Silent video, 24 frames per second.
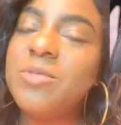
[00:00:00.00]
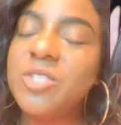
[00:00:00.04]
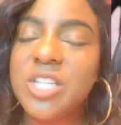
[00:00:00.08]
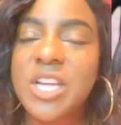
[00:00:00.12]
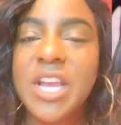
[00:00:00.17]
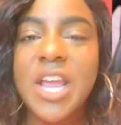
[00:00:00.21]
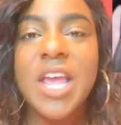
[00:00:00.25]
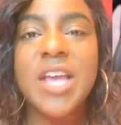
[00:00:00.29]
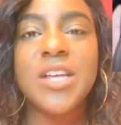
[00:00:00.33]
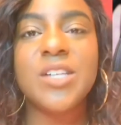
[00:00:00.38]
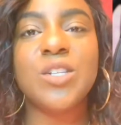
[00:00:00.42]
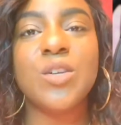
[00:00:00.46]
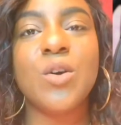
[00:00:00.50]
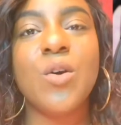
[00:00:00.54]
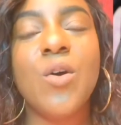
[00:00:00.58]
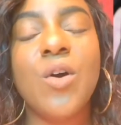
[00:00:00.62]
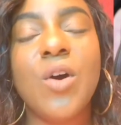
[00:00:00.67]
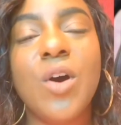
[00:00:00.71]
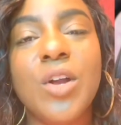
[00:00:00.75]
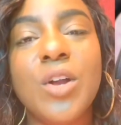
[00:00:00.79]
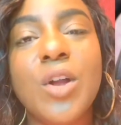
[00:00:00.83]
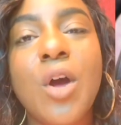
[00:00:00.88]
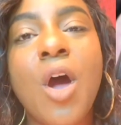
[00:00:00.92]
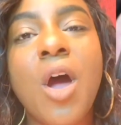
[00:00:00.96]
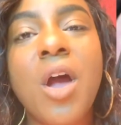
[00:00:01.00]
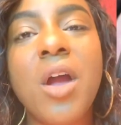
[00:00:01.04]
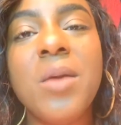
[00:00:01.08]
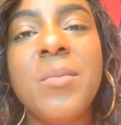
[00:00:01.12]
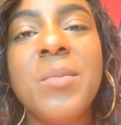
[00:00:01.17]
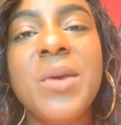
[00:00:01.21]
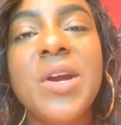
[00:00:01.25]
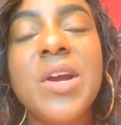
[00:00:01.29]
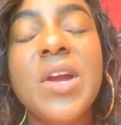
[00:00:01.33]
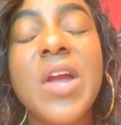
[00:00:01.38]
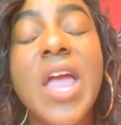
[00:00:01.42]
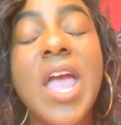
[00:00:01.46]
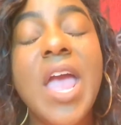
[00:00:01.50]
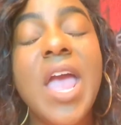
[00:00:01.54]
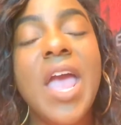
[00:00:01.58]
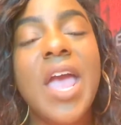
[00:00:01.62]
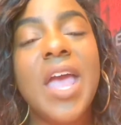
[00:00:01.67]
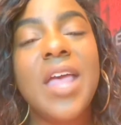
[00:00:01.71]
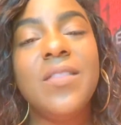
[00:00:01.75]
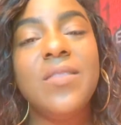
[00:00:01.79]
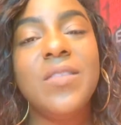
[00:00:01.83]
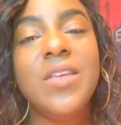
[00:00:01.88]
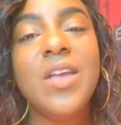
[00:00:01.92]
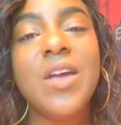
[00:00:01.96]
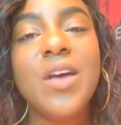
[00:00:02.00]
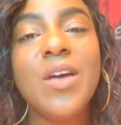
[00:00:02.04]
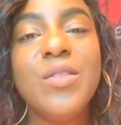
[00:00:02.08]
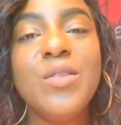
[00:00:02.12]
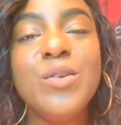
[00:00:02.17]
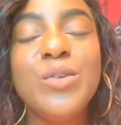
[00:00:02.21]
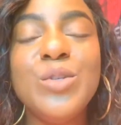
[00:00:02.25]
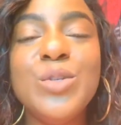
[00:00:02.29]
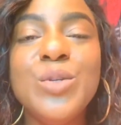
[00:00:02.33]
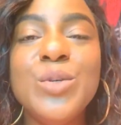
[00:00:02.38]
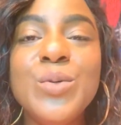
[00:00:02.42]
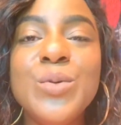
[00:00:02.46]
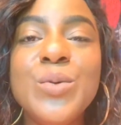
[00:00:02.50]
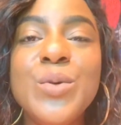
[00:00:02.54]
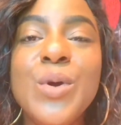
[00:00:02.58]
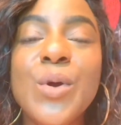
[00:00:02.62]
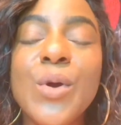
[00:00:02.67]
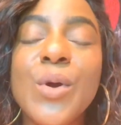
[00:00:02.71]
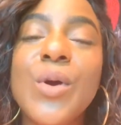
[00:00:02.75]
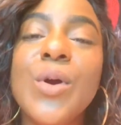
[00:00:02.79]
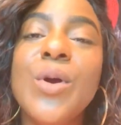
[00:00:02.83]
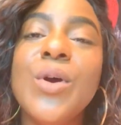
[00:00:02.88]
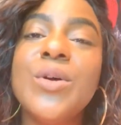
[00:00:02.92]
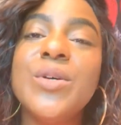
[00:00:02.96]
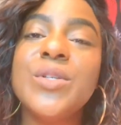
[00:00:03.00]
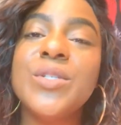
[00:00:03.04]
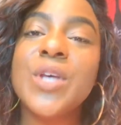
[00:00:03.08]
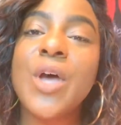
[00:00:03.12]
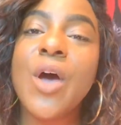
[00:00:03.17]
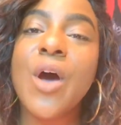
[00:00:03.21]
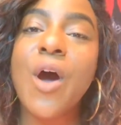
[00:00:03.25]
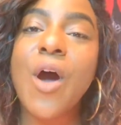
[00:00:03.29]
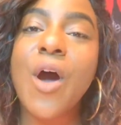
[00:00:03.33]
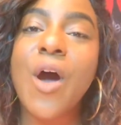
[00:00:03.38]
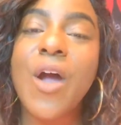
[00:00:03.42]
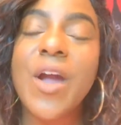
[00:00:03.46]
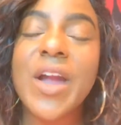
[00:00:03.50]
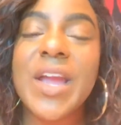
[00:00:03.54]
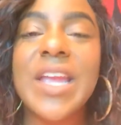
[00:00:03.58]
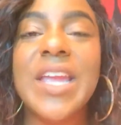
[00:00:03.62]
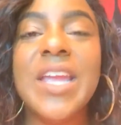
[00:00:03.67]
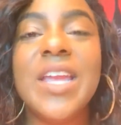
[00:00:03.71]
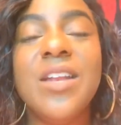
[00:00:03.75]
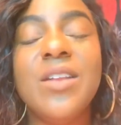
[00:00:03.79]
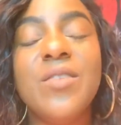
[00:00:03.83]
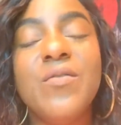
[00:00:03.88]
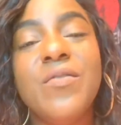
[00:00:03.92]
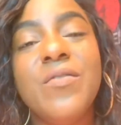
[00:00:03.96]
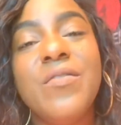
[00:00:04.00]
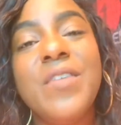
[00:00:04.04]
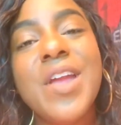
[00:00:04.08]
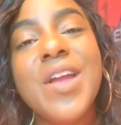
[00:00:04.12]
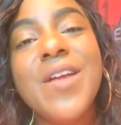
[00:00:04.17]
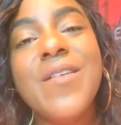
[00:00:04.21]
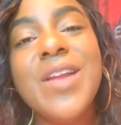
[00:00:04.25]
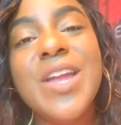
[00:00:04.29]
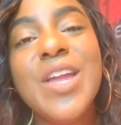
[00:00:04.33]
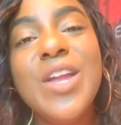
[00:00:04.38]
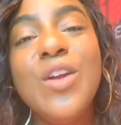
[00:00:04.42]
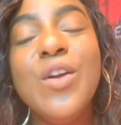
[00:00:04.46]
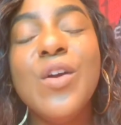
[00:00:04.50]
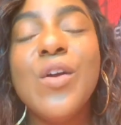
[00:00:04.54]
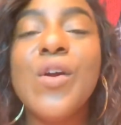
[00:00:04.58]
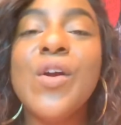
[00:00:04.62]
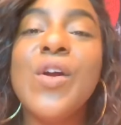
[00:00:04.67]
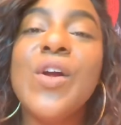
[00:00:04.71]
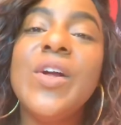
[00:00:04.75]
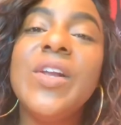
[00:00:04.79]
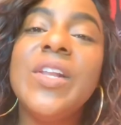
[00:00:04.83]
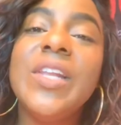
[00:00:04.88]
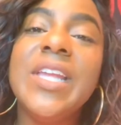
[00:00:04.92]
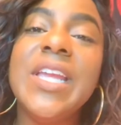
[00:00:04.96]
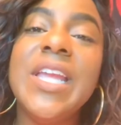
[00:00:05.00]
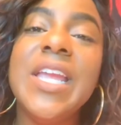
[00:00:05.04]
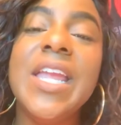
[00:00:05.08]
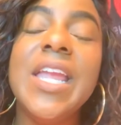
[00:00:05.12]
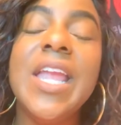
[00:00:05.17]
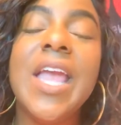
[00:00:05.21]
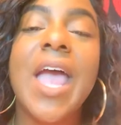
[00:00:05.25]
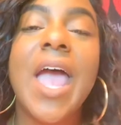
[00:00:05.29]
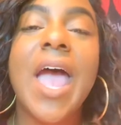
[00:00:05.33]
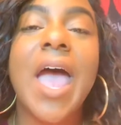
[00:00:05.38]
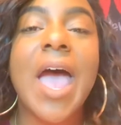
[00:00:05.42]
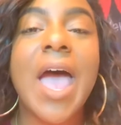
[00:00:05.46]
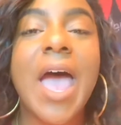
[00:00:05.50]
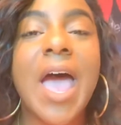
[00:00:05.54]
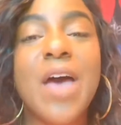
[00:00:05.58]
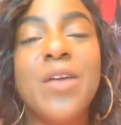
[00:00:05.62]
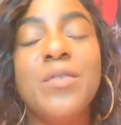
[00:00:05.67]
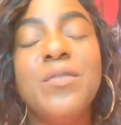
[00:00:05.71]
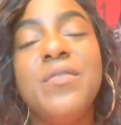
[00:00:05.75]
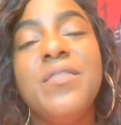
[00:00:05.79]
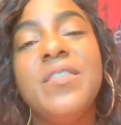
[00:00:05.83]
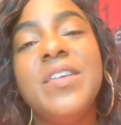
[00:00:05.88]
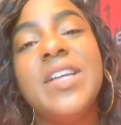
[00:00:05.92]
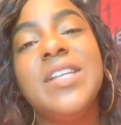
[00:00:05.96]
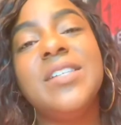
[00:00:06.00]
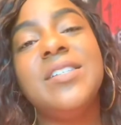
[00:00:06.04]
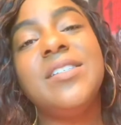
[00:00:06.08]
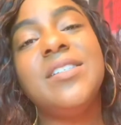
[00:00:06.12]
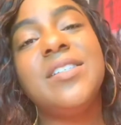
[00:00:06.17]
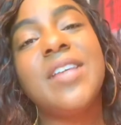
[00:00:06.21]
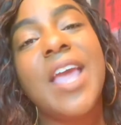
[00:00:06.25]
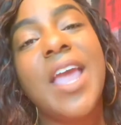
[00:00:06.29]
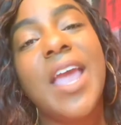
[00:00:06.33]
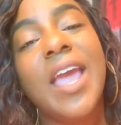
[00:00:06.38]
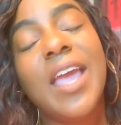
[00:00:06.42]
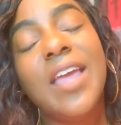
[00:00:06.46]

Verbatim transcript: She has on armor, and the other two girls are in very girly outfits,